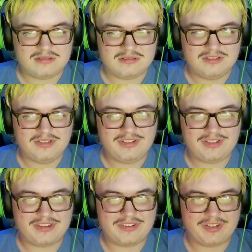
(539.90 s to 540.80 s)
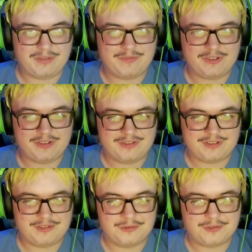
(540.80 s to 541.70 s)
This is like the same field they
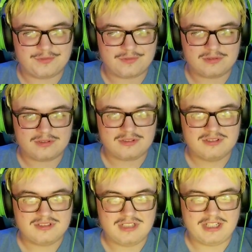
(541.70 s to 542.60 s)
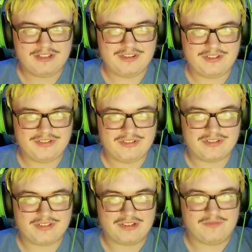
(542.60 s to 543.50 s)
used for. I think this is the
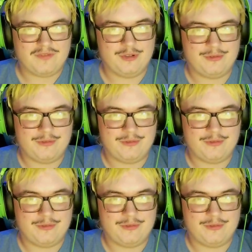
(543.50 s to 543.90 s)
same field when